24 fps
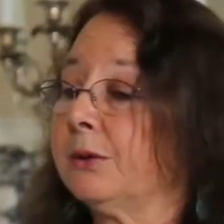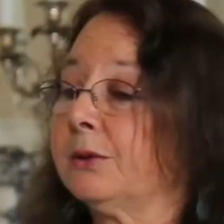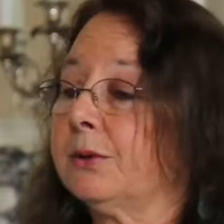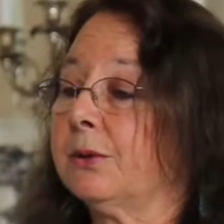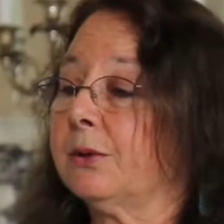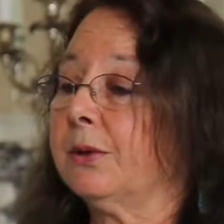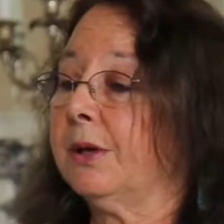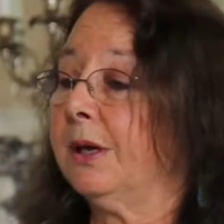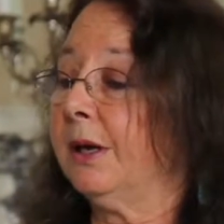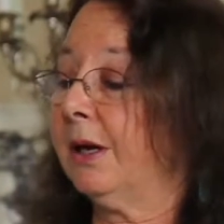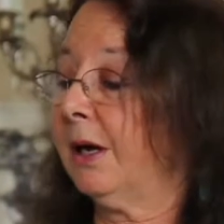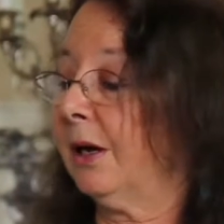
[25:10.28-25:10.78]

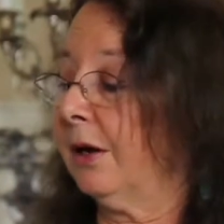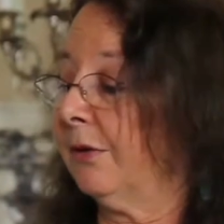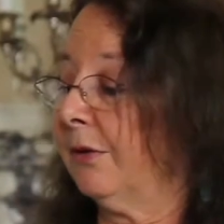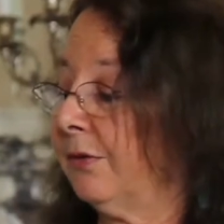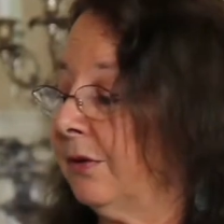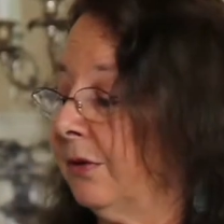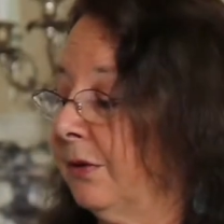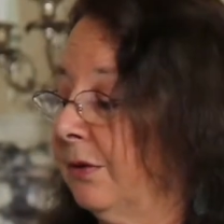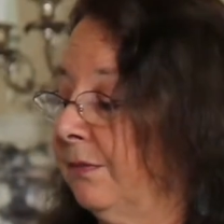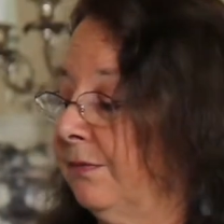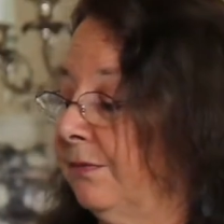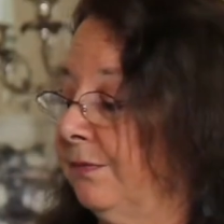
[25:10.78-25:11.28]
So they
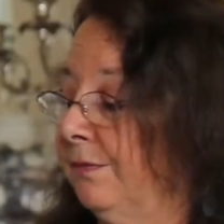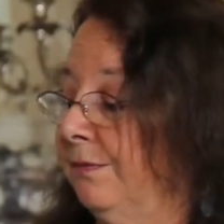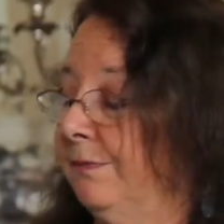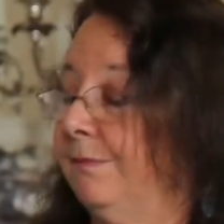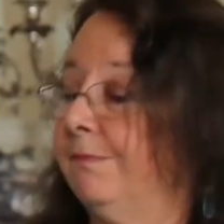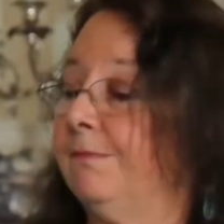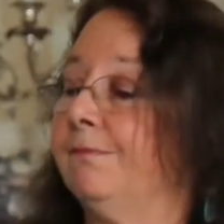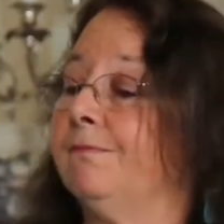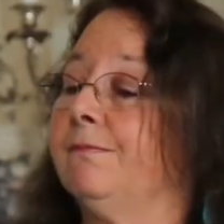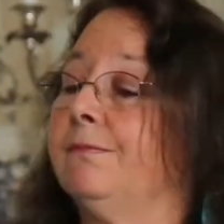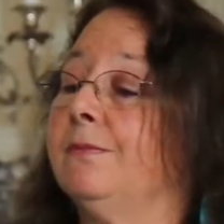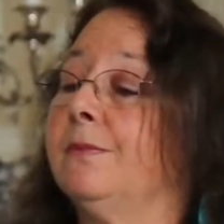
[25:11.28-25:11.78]
have
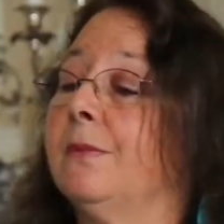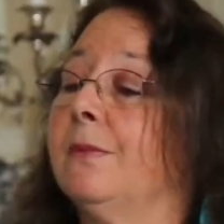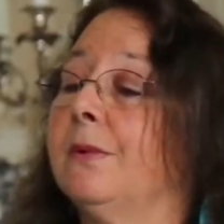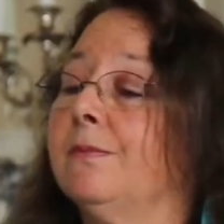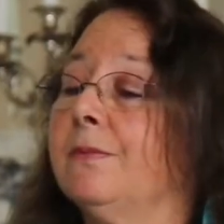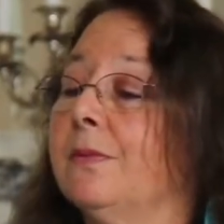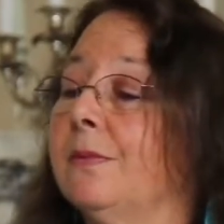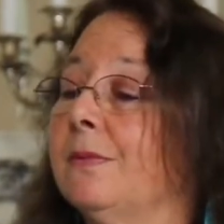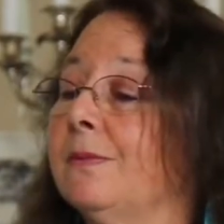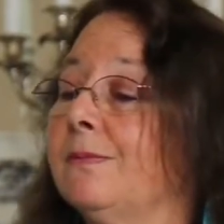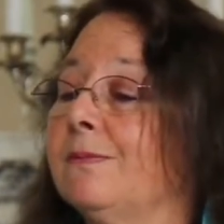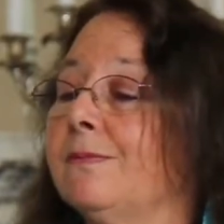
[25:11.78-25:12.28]

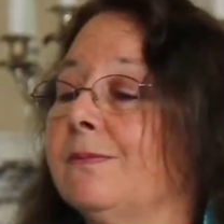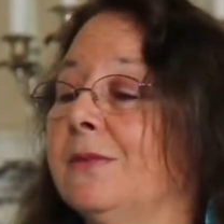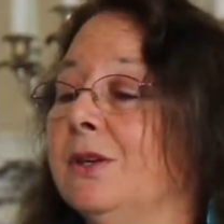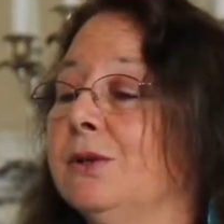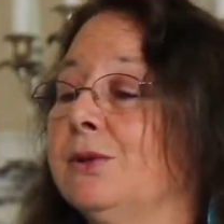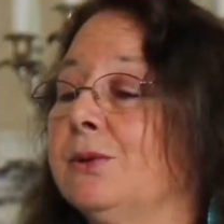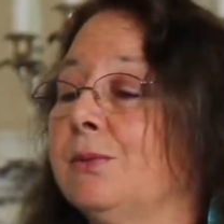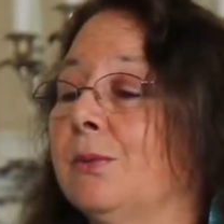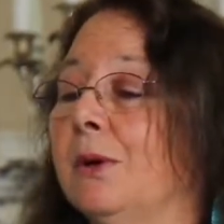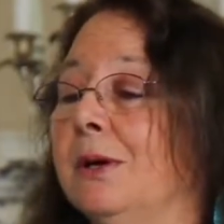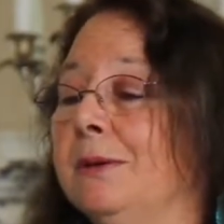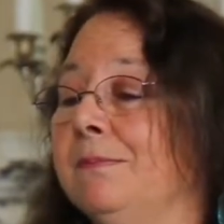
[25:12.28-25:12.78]

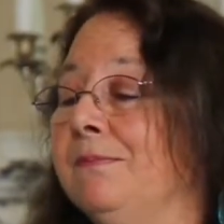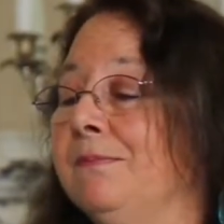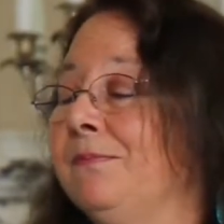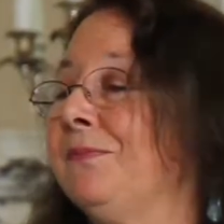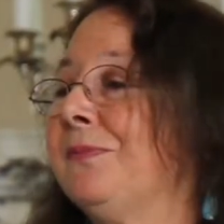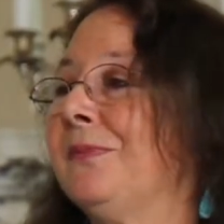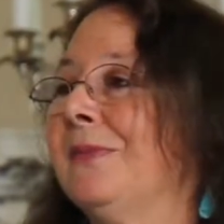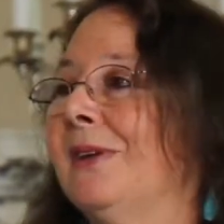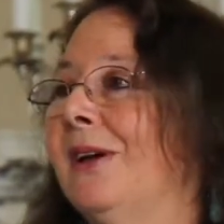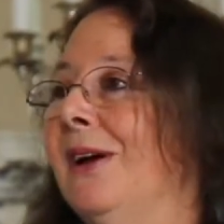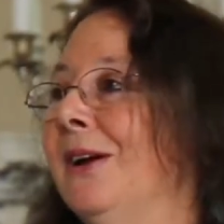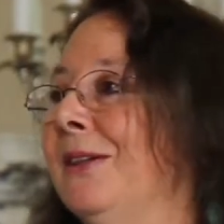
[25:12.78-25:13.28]
this one.
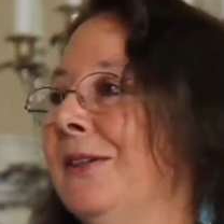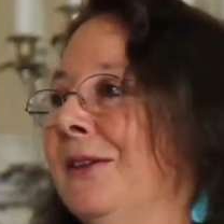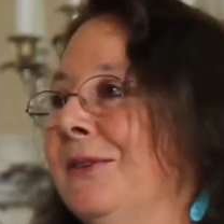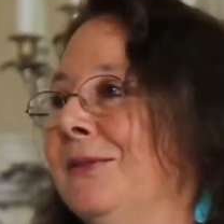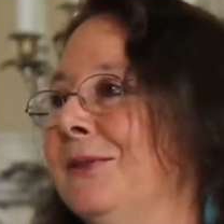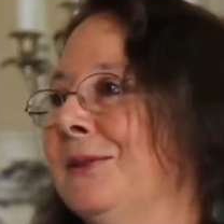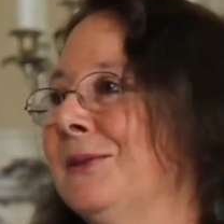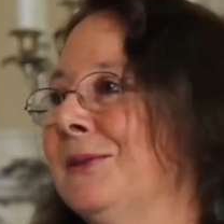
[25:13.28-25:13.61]
I love